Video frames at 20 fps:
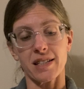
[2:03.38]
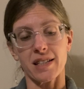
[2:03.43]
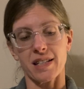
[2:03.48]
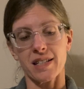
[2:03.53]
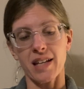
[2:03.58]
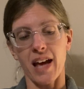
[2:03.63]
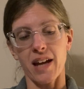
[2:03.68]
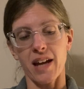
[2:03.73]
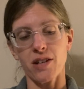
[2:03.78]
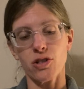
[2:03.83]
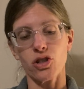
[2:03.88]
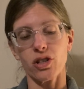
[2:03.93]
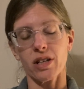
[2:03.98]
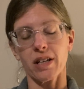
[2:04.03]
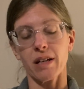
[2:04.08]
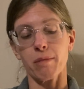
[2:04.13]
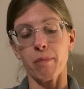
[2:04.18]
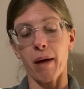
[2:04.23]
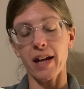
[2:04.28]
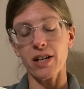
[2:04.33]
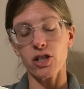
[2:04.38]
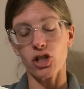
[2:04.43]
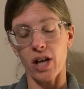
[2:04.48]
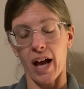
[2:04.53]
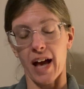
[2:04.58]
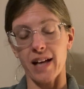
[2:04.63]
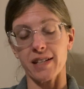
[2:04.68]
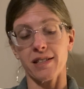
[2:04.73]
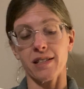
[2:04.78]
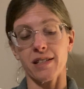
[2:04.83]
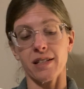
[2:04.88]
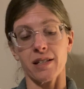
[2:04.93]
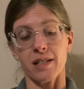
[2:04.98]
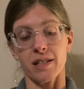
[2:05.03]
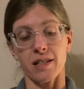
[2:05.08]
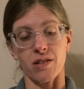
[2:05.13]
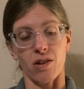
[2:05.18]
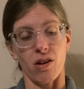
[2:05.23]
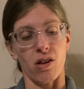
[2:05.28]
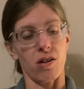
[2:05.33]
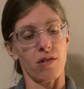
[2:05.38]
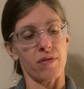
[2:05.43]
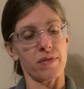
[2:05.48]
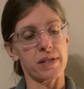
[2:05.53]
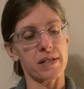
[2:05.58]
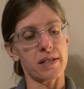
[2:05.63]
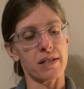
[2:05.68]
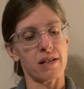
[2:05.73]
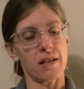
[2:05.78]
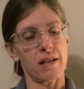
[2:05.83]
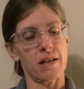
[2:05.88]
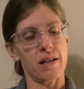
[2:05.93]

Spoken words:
the tension in my chest dissolves.